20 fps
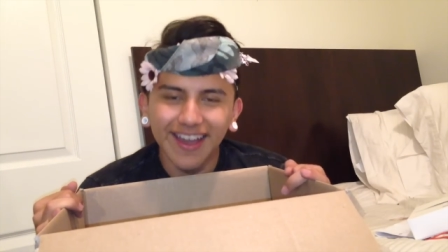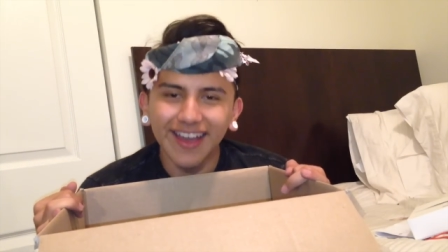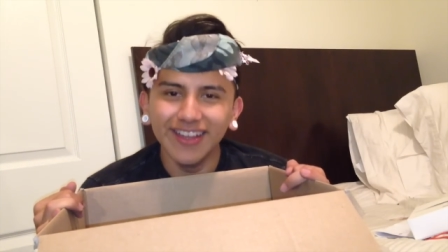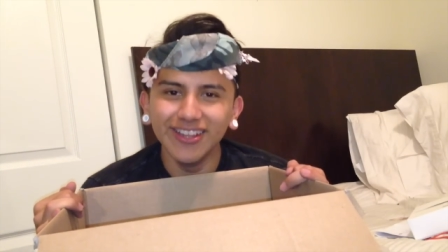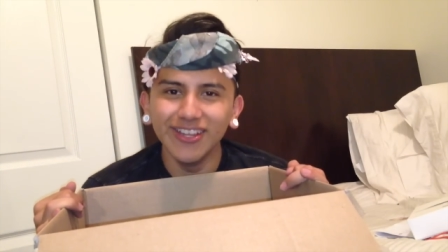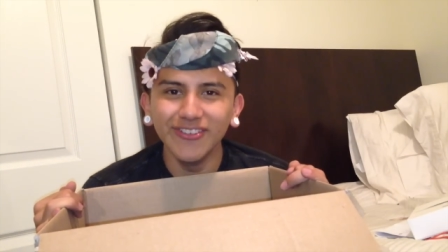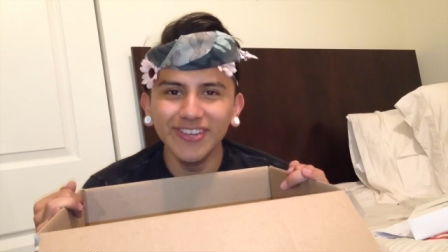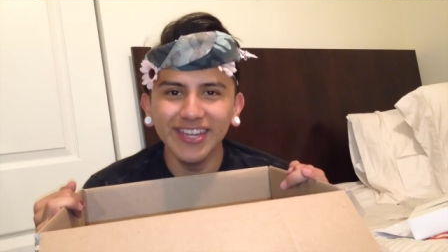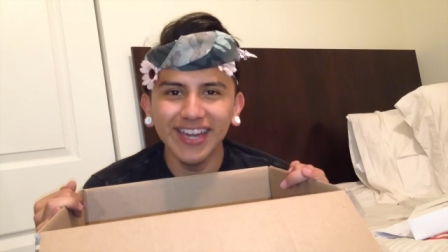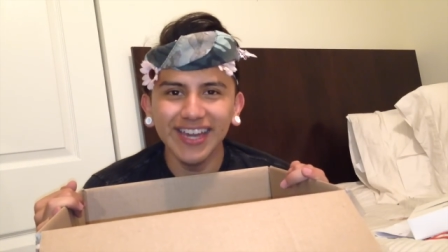I
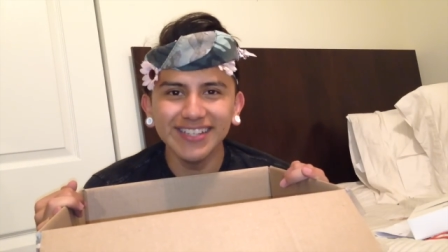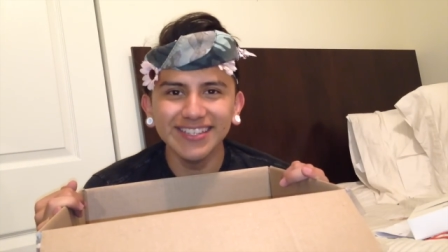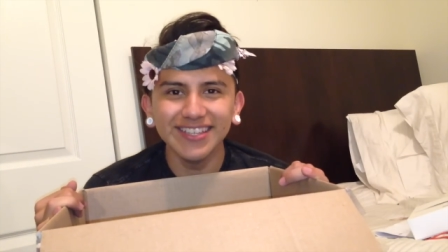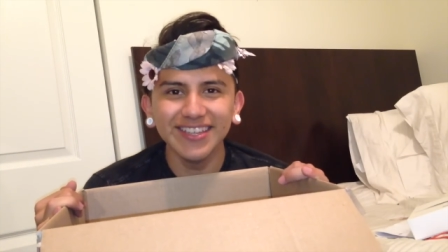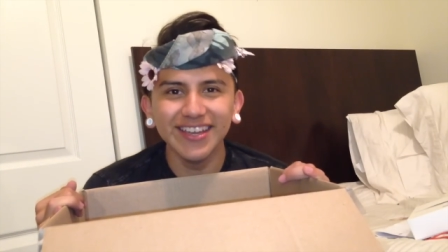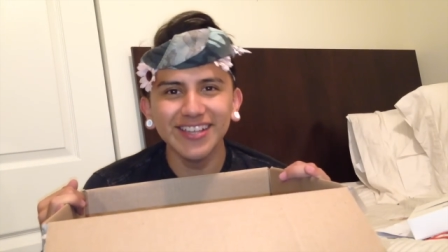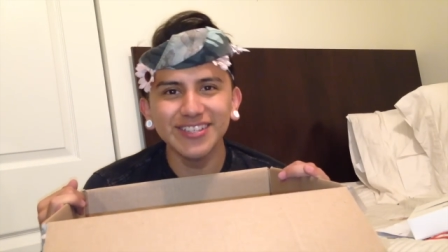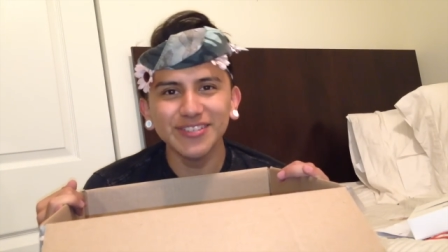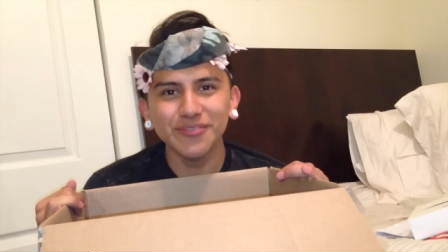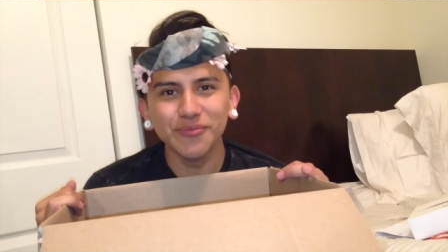love you guys.
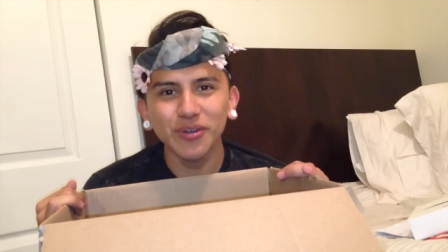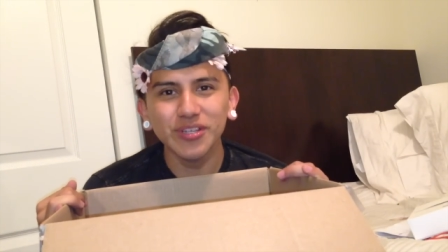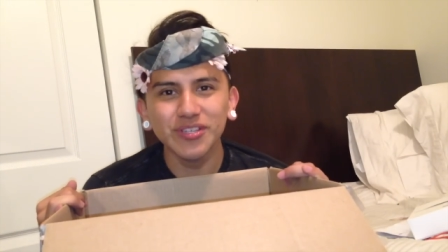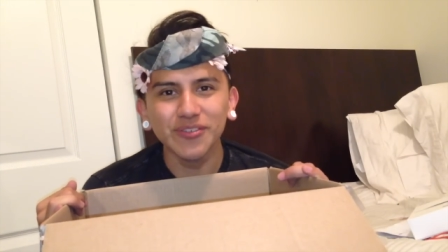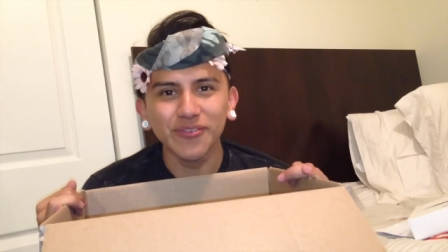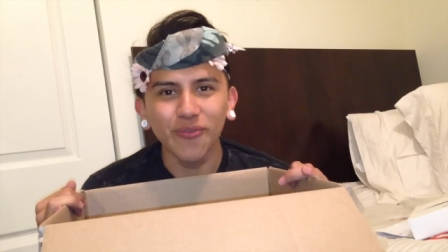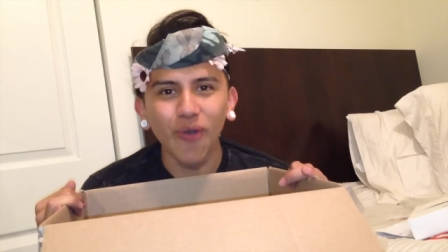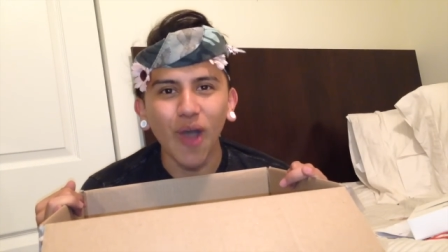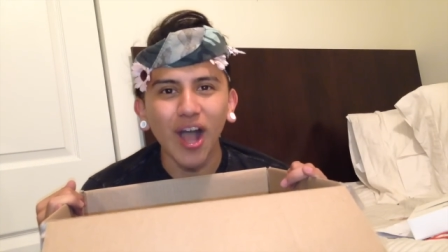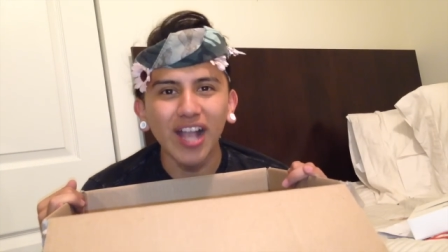Thank you guys so much
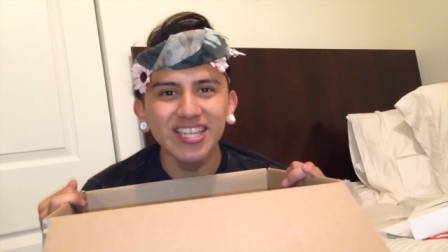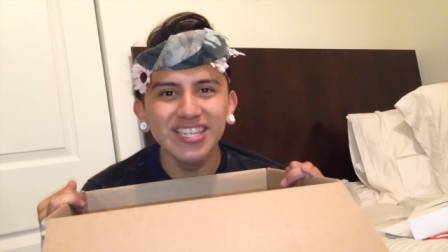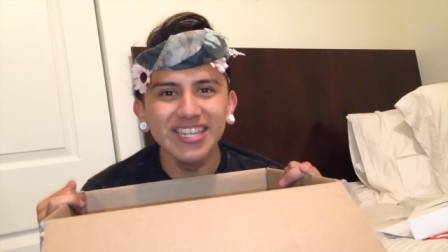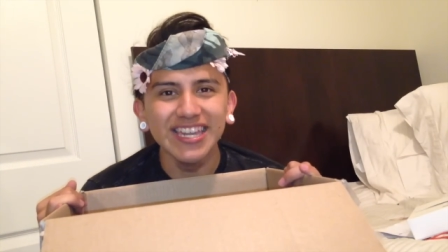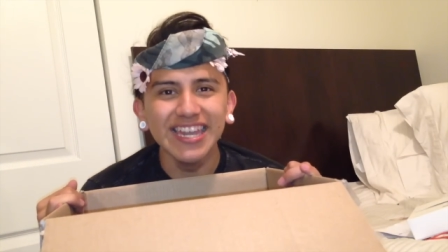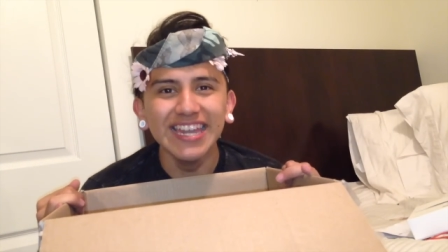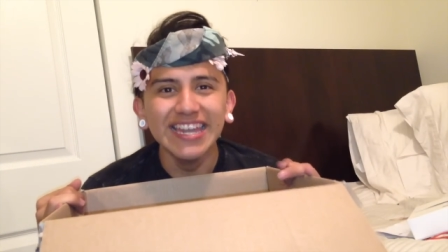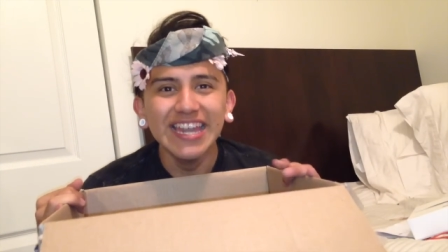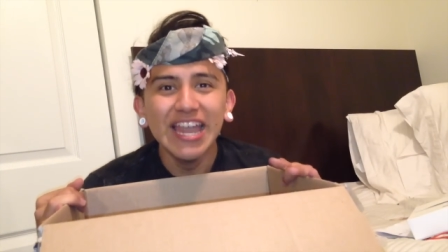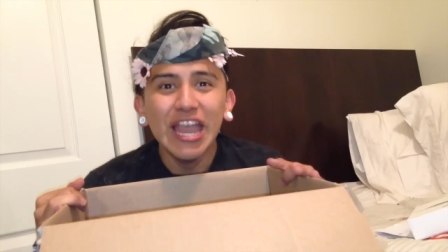for
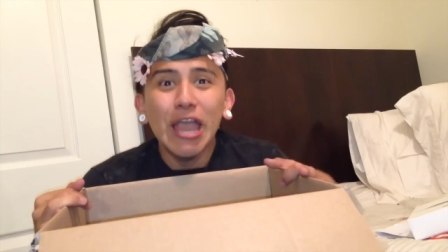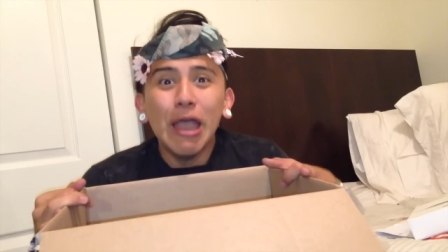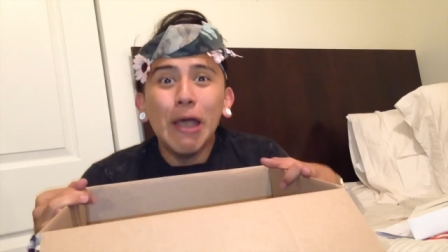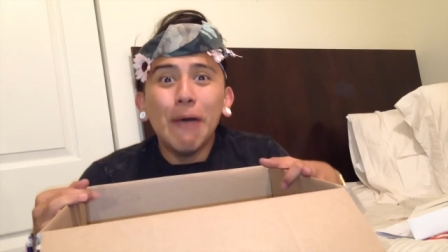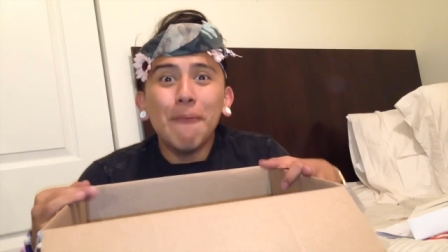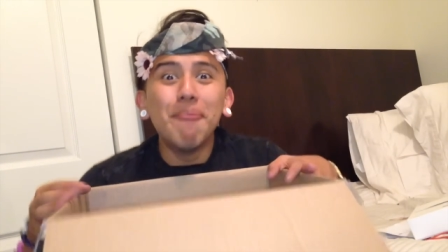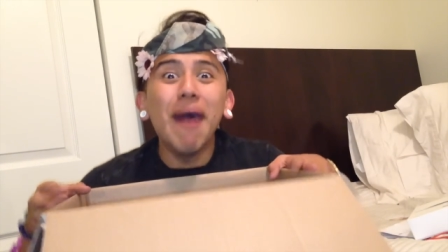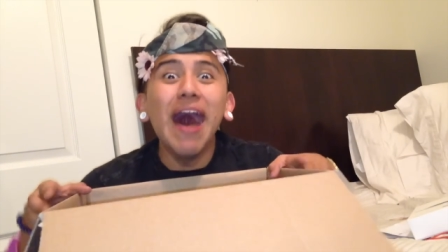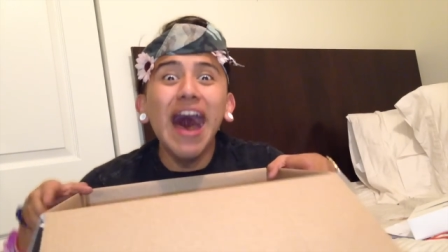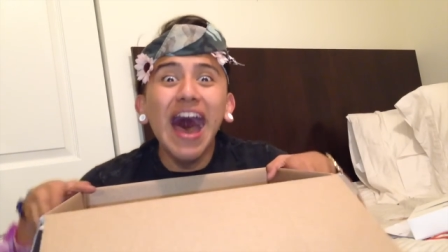watching.
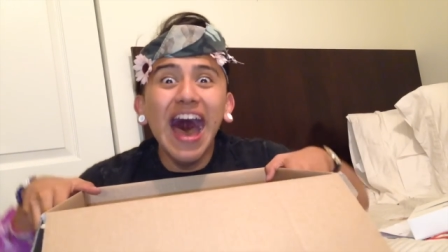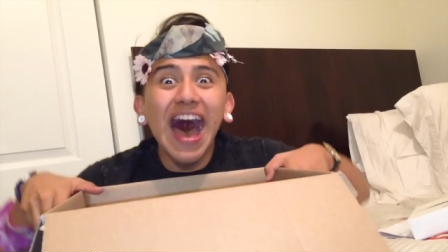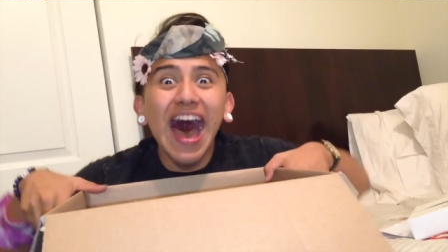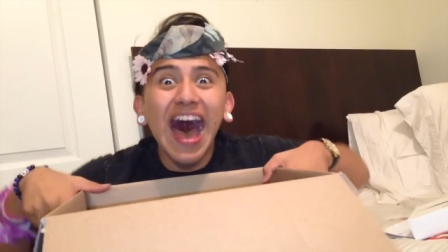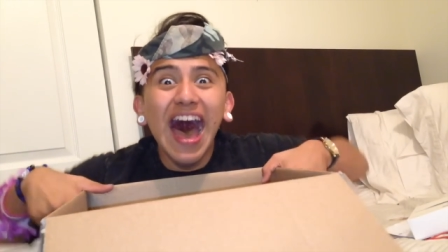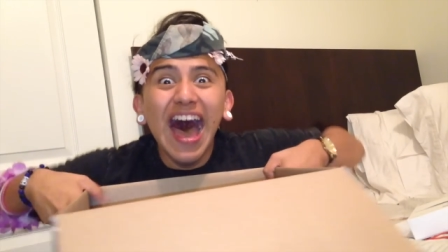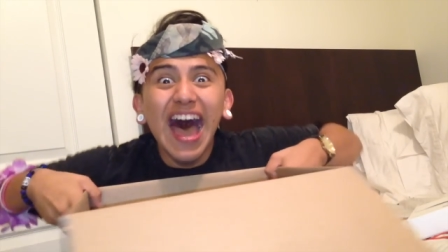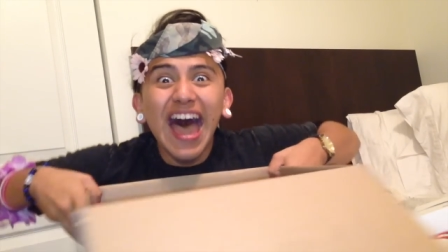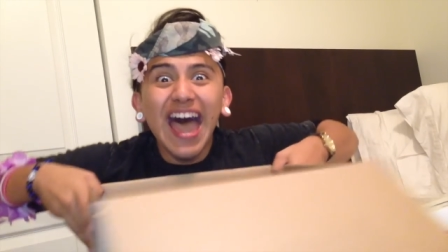Bye.